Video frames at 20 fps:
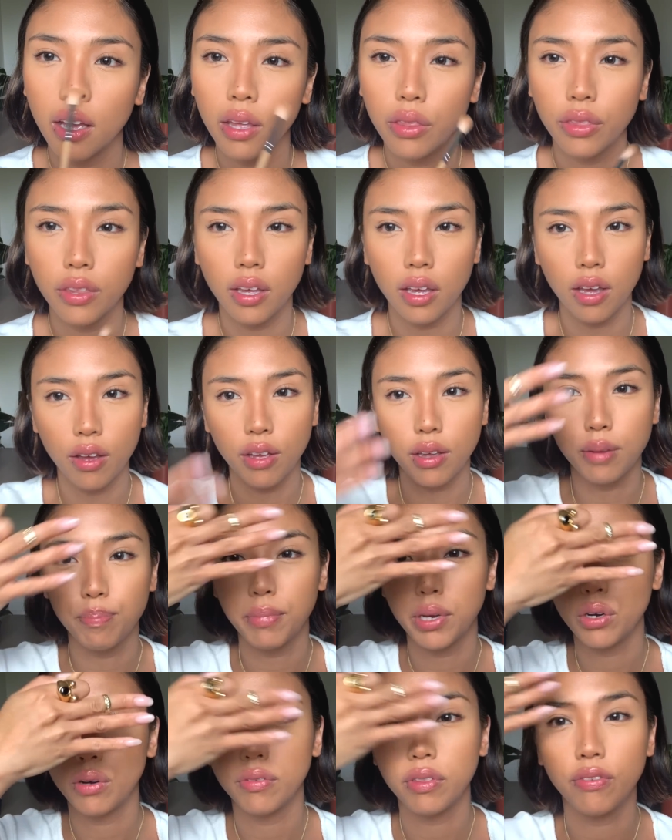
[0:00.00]
the
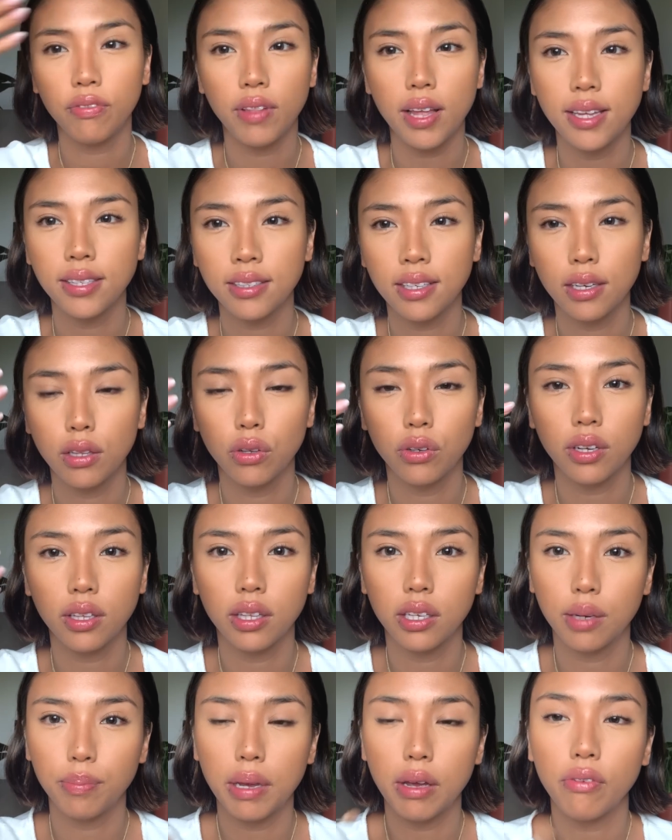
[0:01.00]
middle of the face can look a
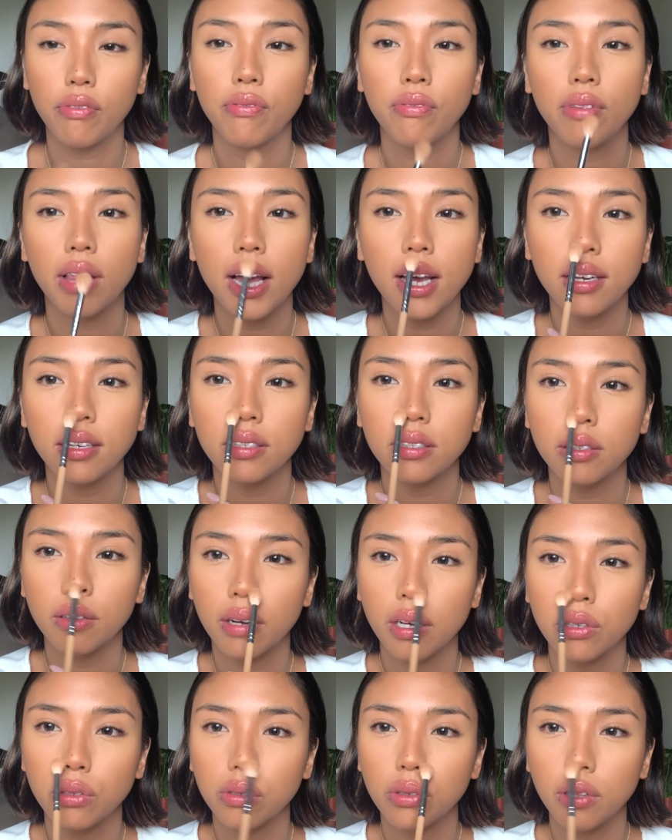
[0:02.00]
little bit flat, so
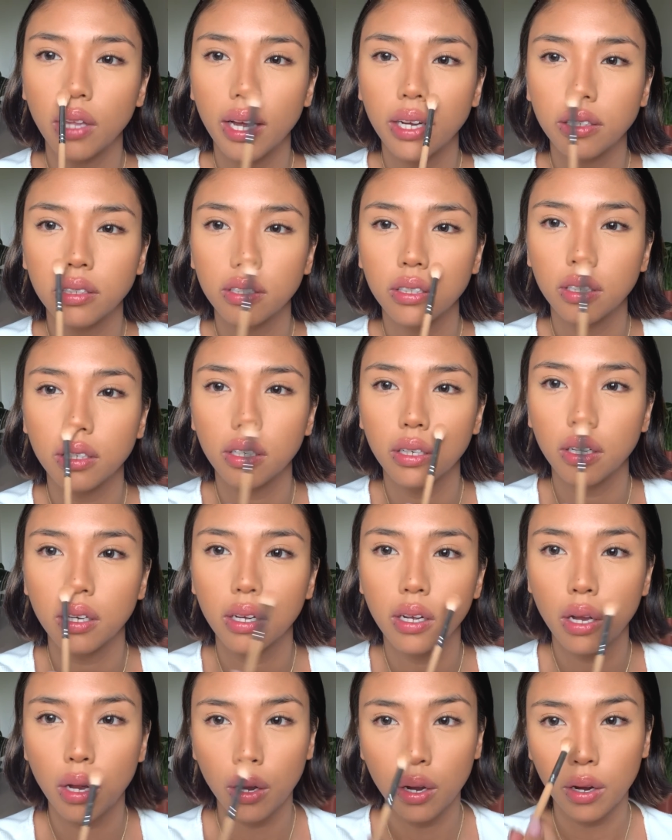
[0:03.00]
I do like to
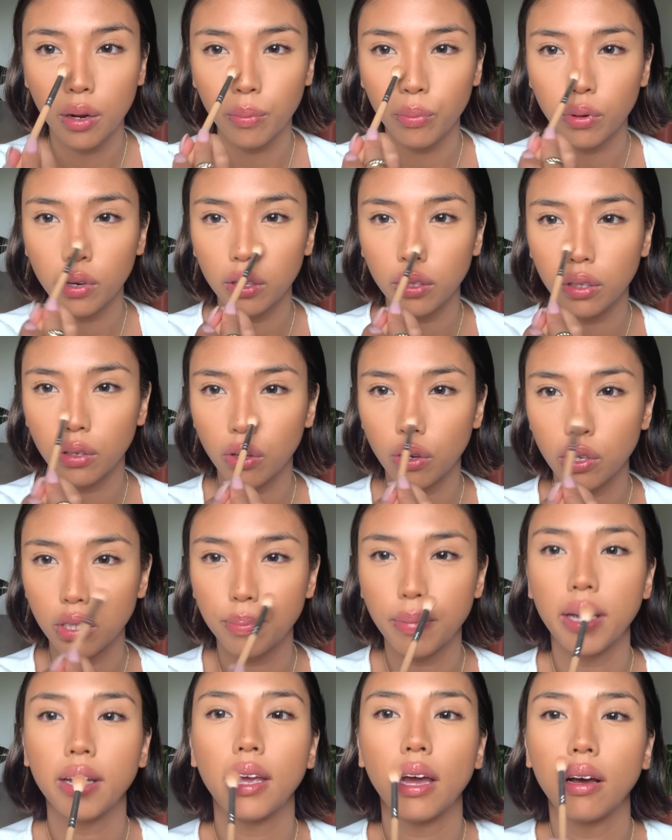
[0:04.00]
bring the nose
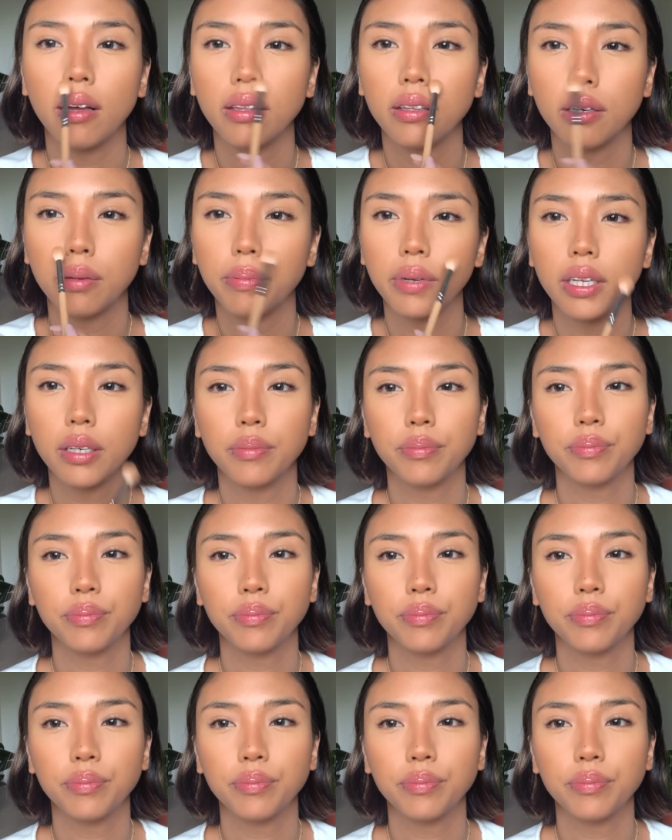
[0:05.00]
back out a little bit.